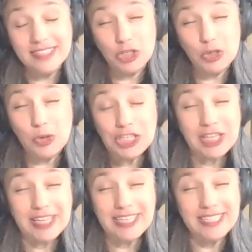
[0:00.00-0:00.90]

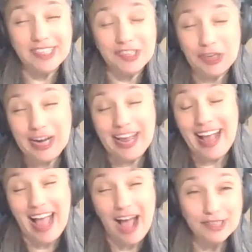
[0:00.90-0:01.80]
Jewishly discerning
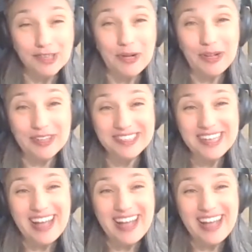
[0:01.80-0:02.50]
households.